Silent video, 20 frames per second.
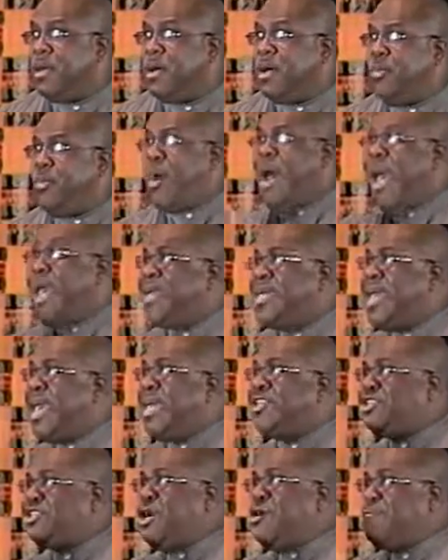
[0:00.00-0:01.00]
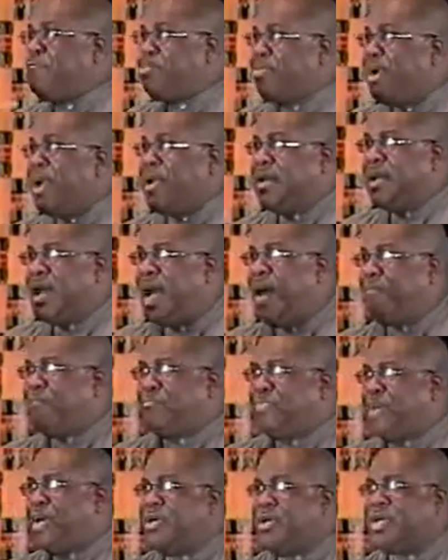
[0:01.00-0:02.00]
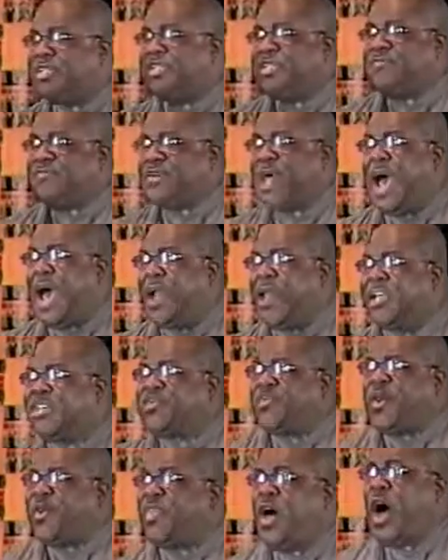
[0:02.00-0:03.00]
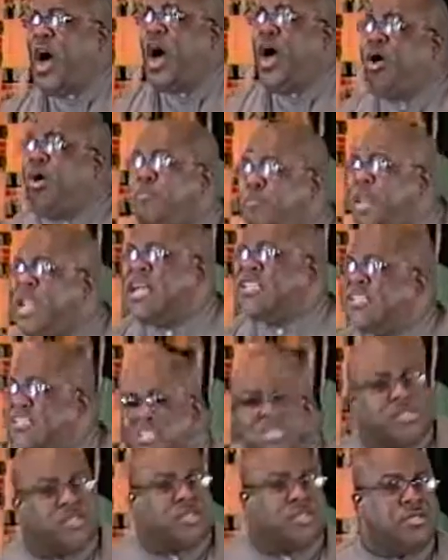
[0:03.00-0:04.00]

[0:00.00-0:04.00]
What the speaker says: Why can't you print up billions of dollars for the homeless?